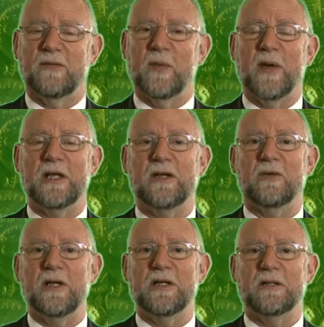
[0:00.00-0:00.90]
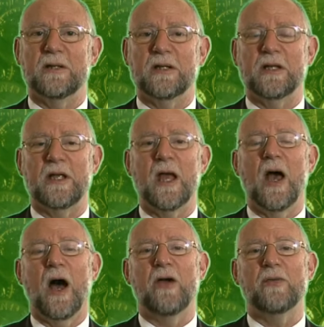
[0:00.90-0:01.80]
of the main ingredient and the
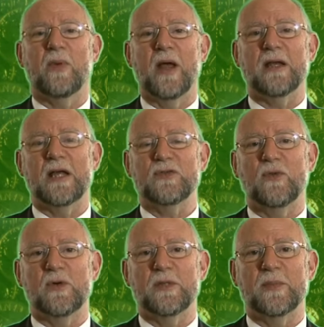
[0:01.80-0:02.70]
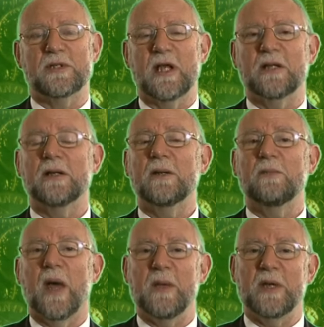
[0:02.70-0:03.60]
own brand has 40%,
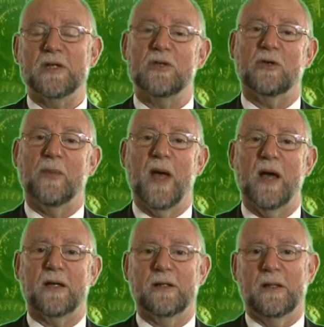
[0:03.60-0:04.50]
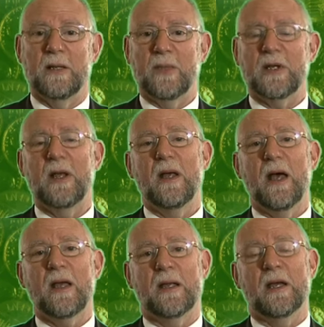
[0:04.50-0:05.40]
maybe it's not a bargain. But
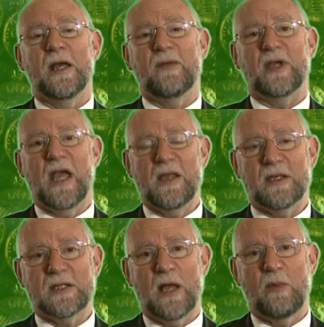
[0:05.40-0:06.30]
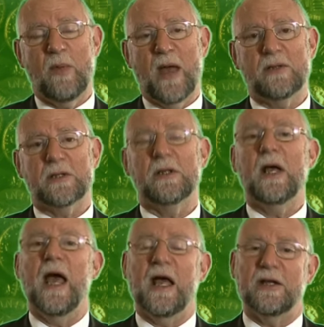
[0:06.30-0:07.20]
hey, if you're getting the same amount
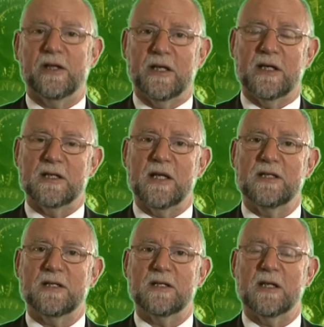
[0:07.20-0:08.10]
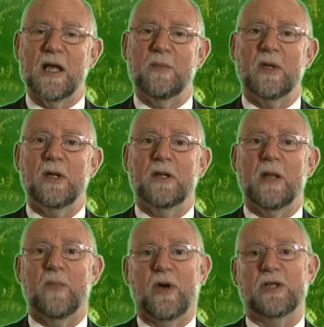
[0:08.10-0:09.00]
and you think it tastes the same,
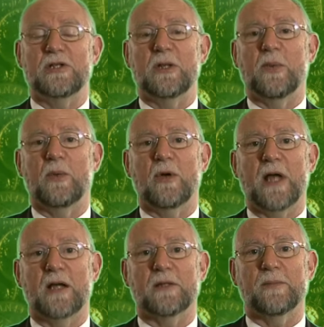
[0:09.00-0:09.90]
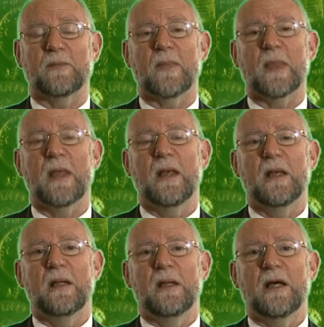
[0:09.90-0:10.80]
then buy the cheaper product.
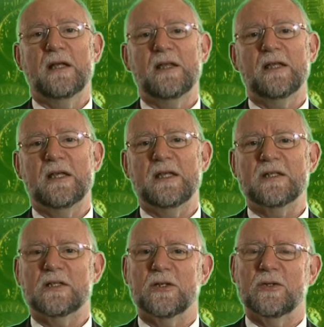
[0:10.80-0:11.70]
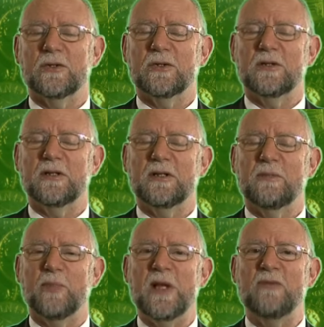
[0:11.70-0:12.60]
Another thing is to
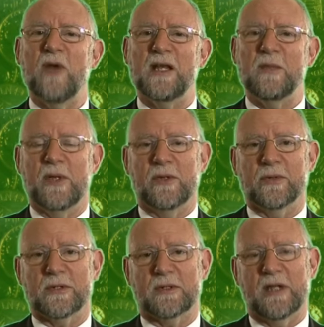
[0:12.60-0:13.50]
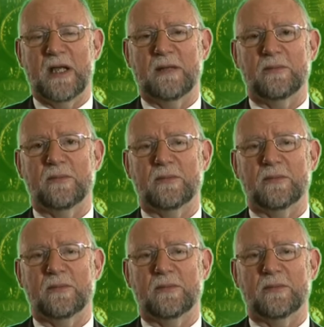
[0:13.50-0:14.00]
bin ready meals. We